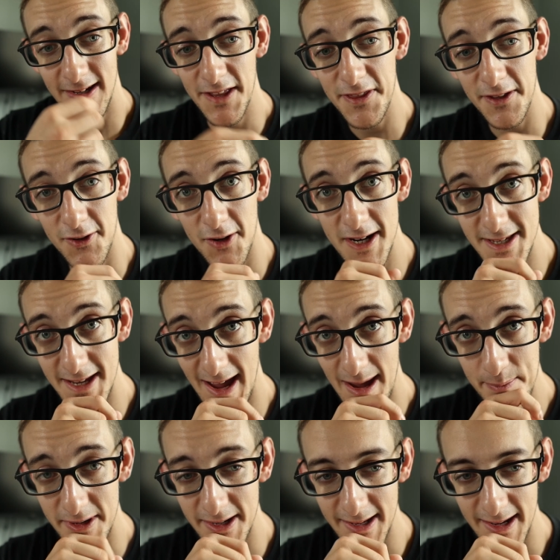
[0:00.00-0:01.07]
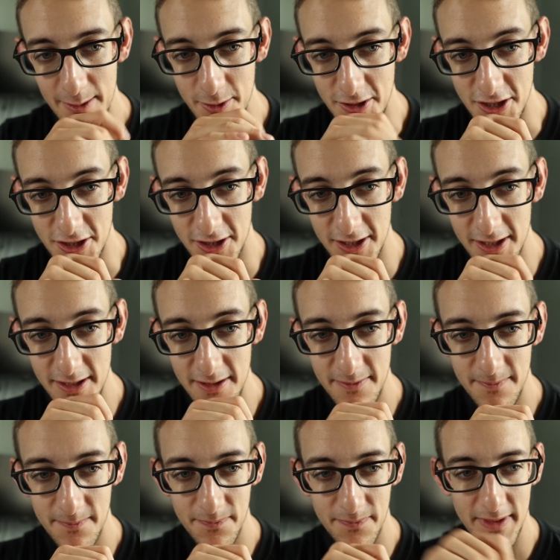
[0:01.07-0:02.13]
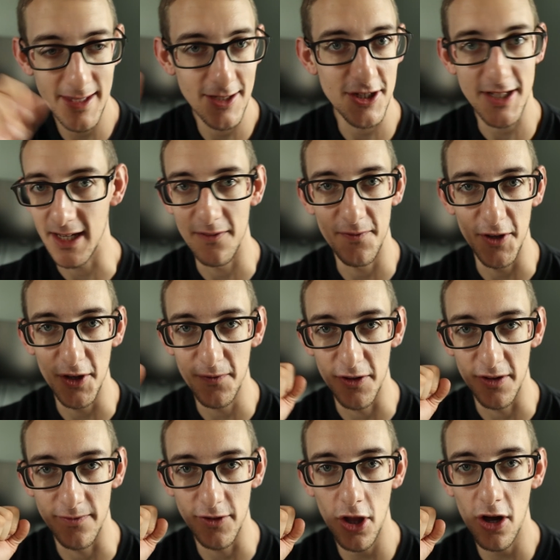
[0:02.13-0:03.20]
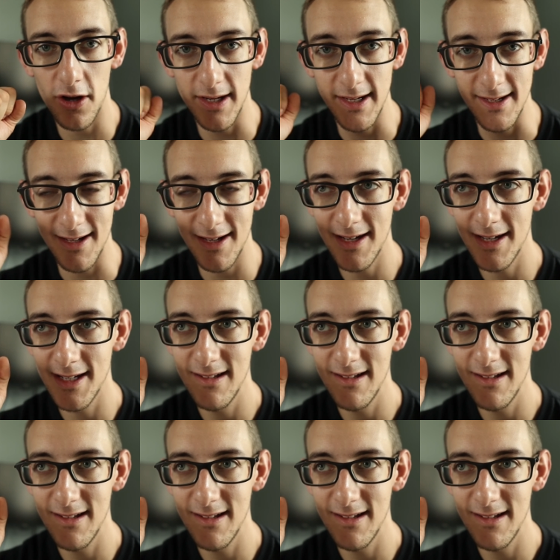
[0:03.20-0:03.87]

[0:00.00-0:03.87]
Nothing crazy happened today, which is good just getting a feel for the vlogging